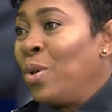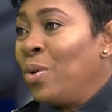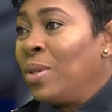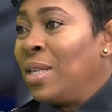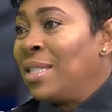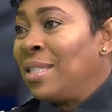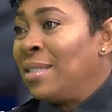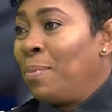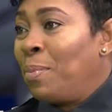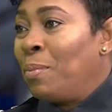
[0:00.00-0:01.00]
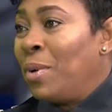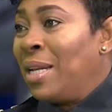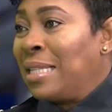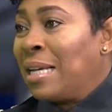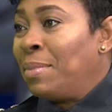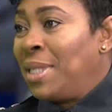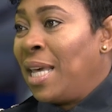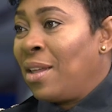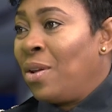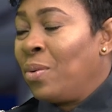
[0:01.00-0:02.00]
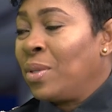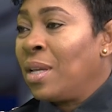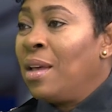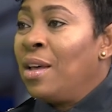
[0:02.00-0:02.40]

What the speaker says: you know, this is the money that I'm taking out.